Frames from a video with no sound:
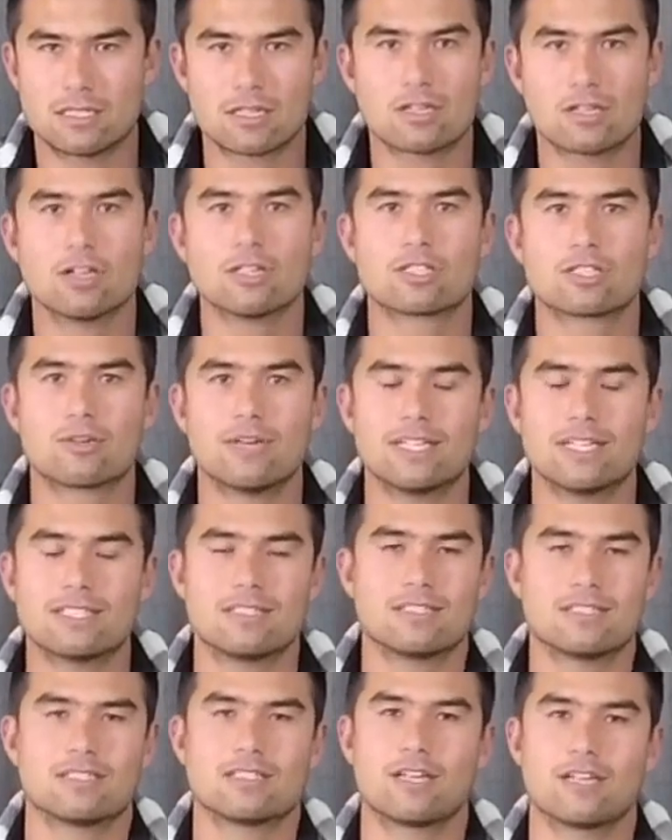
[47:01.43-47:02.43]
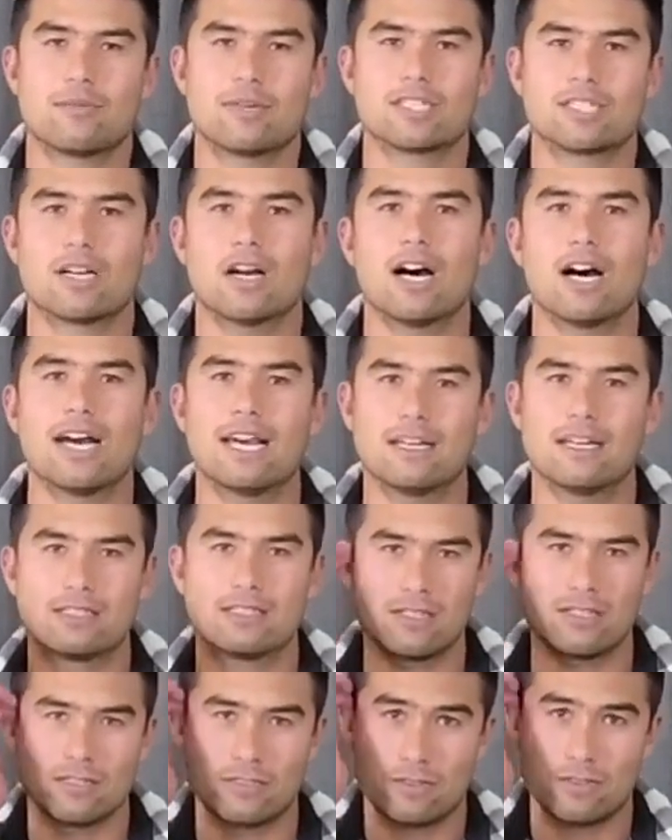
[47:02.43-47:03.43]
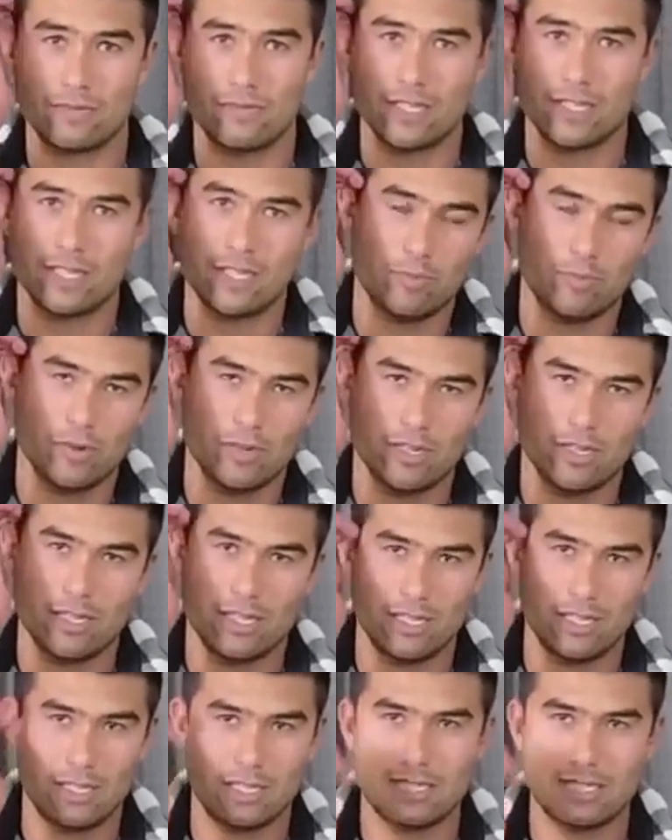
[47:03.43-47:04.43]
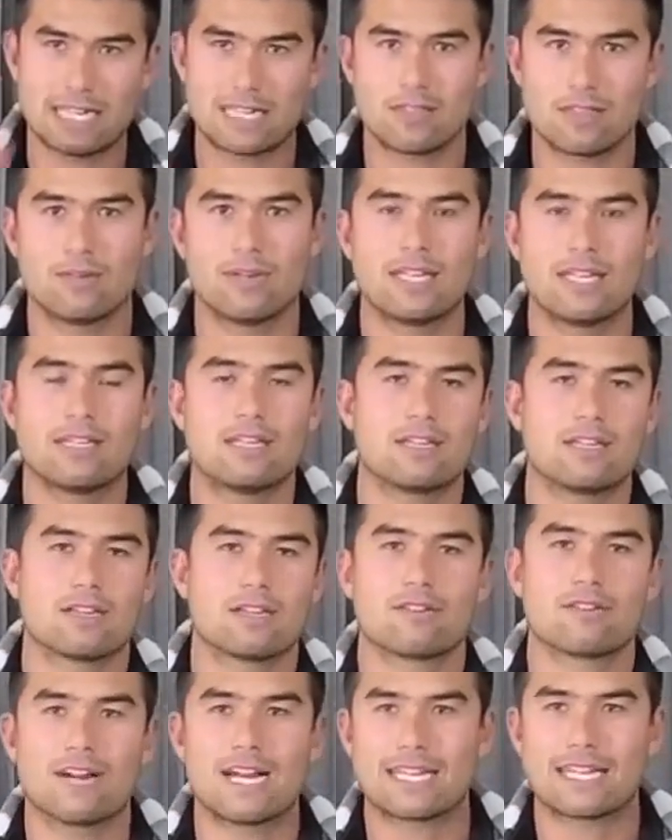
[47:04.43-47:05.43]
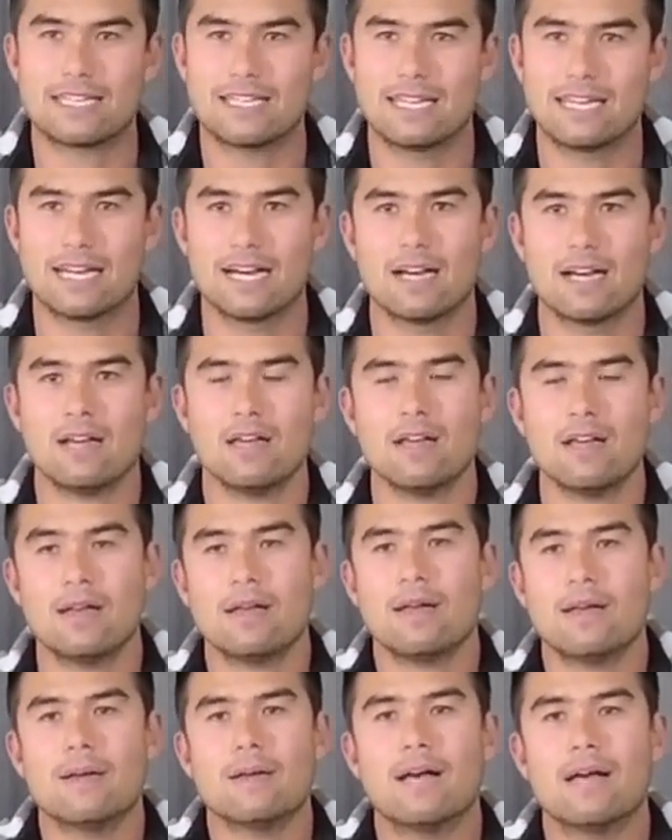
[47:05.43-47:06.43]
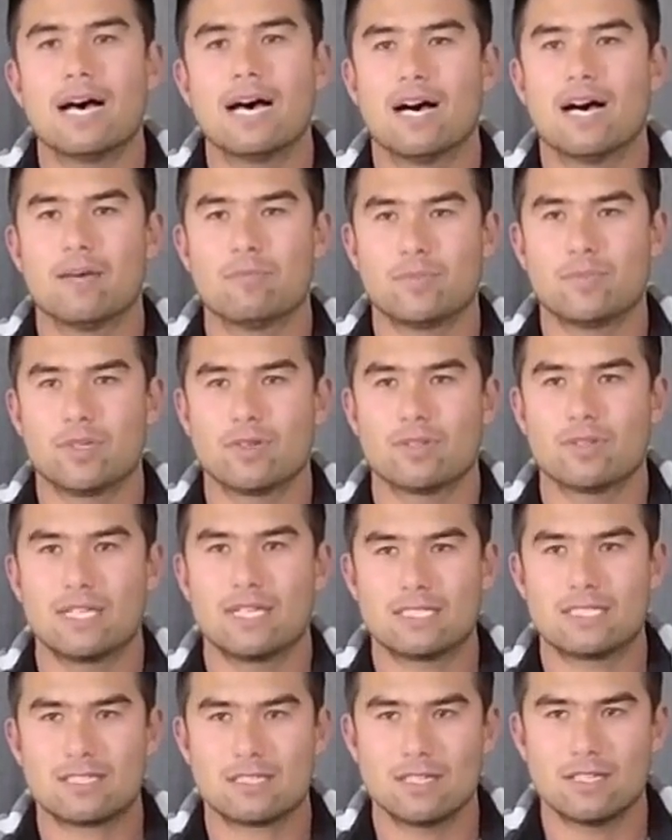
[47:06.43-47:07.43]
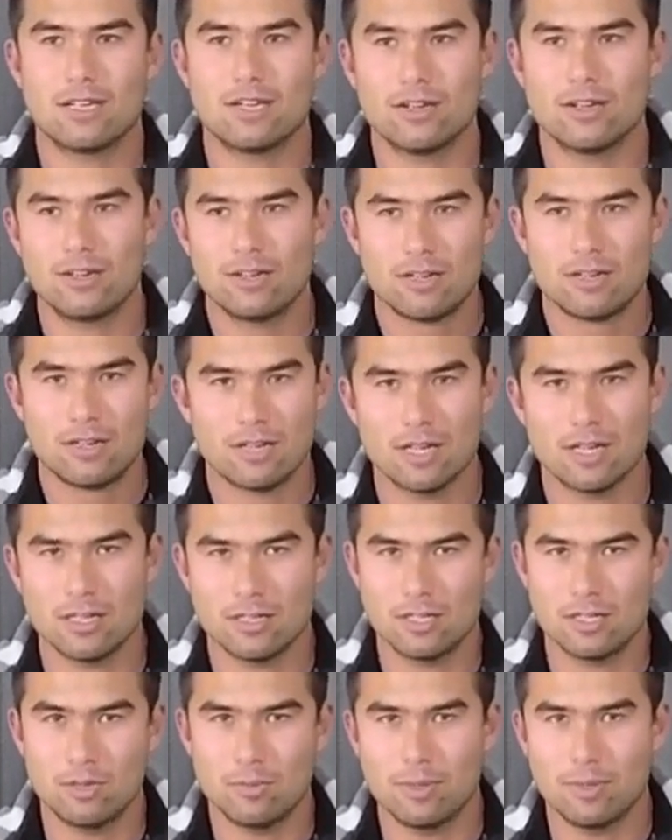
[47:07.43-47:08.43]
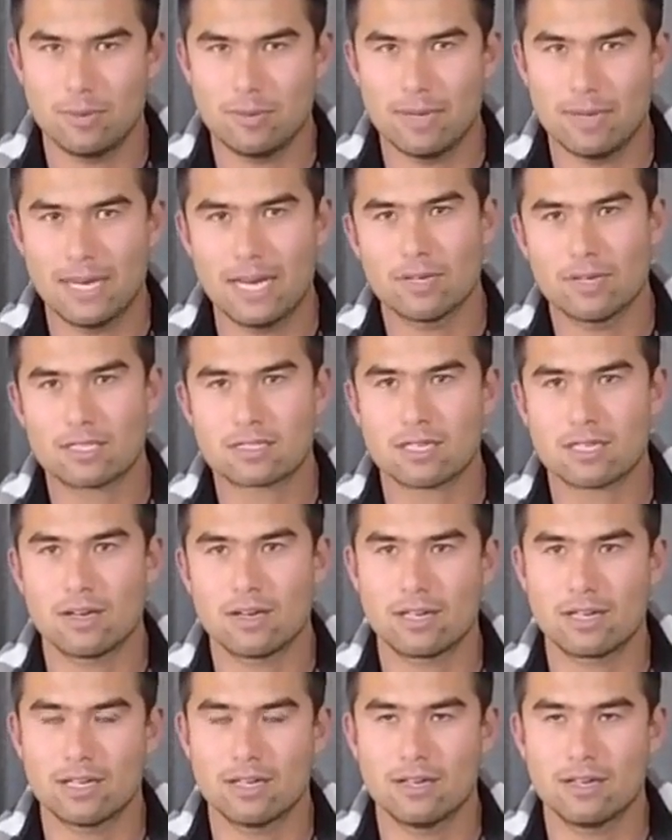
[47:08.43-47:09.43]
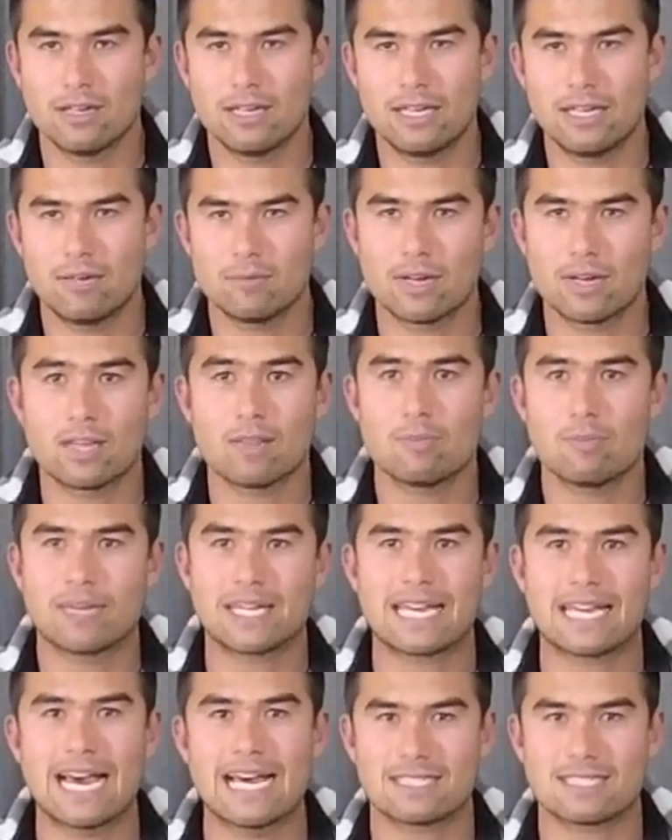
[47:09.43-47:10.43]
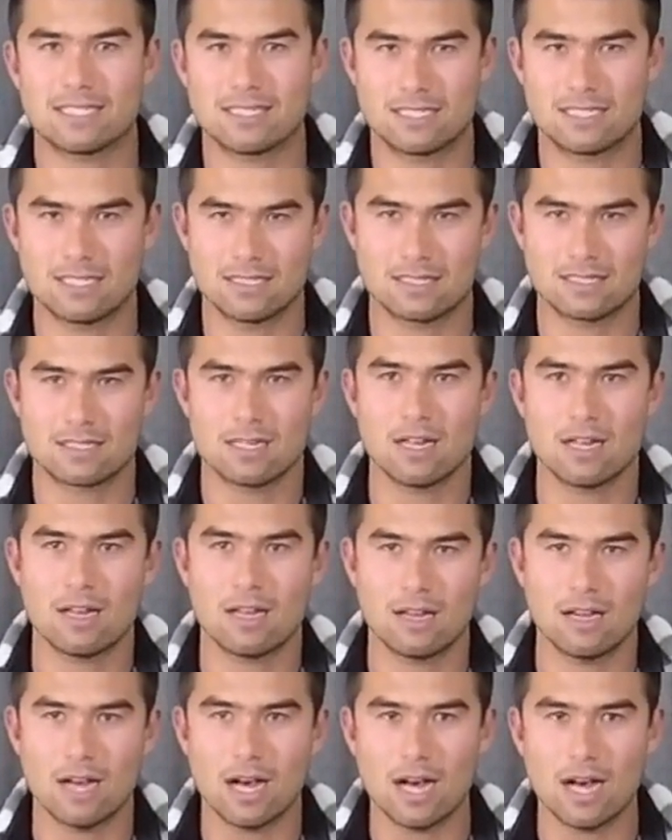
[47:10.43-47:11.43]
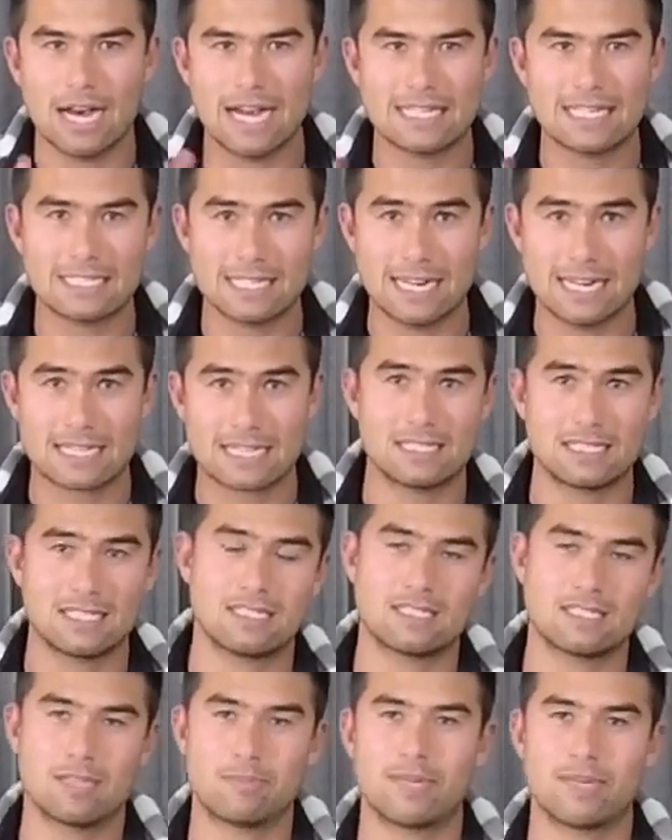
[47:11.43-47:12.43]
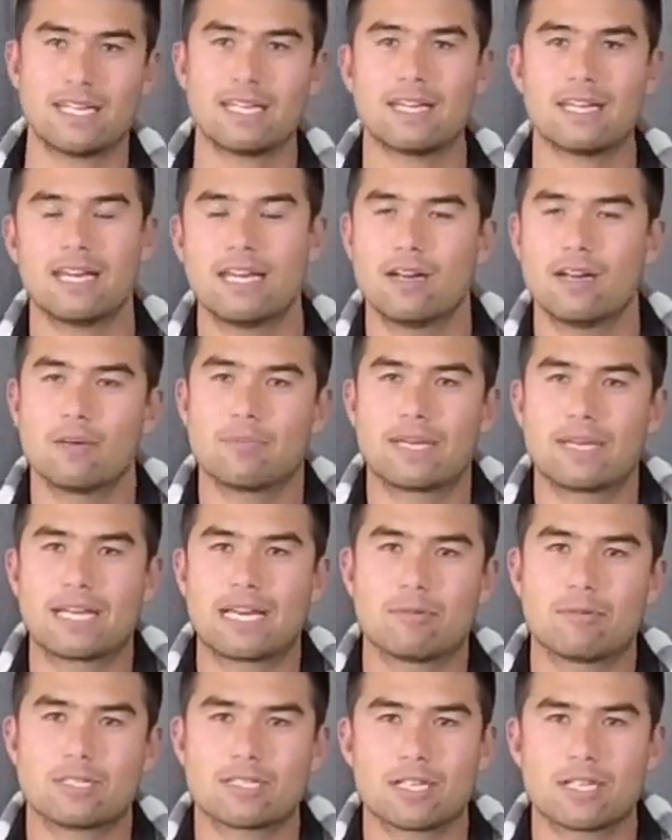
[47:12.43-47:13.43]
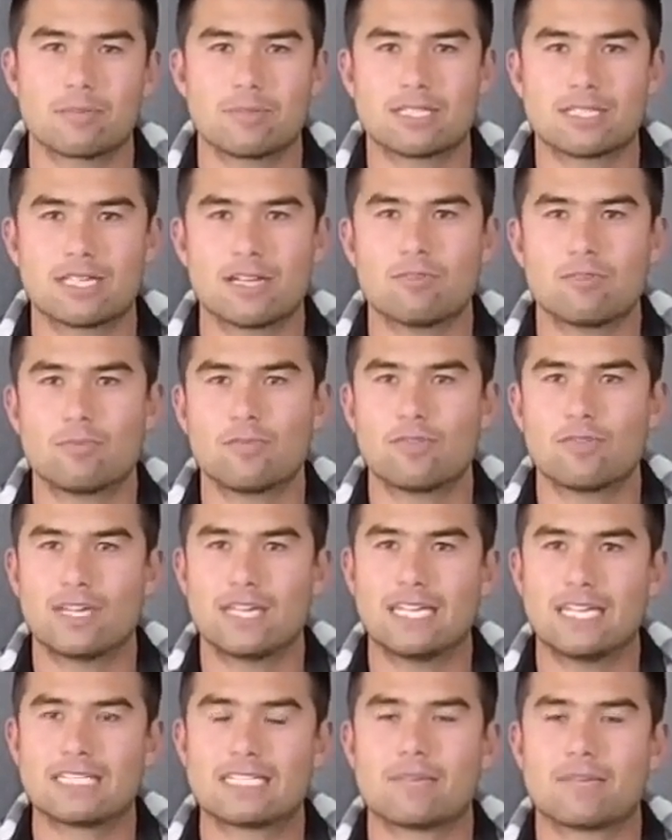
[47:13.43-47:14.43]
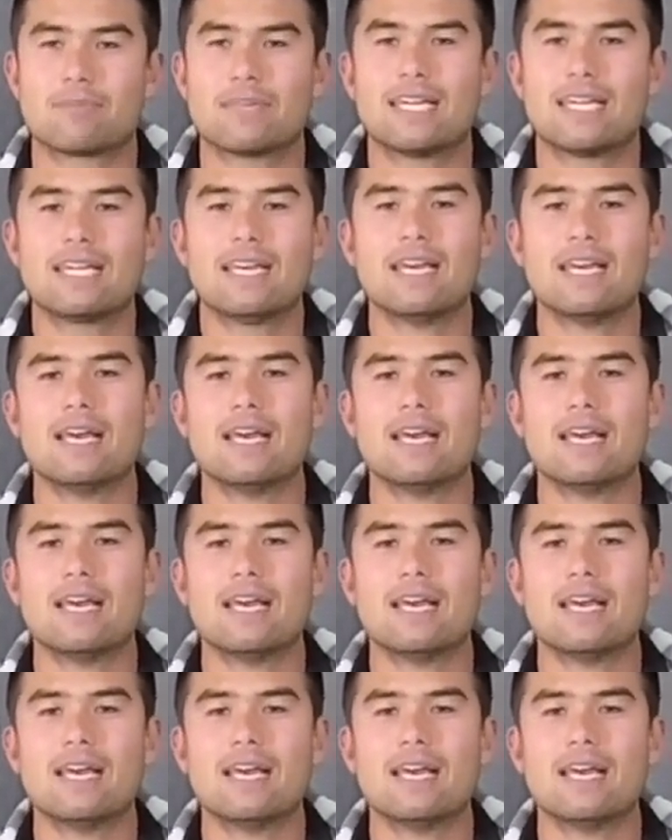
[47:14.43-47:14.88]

the consequences are so much higher, so it's really important that you're checking the weather, you got the right gear. You at least know a little bit about what's going on. And one of the big hazards is ice and actually slipping and not being able to stop yourself before you hit something.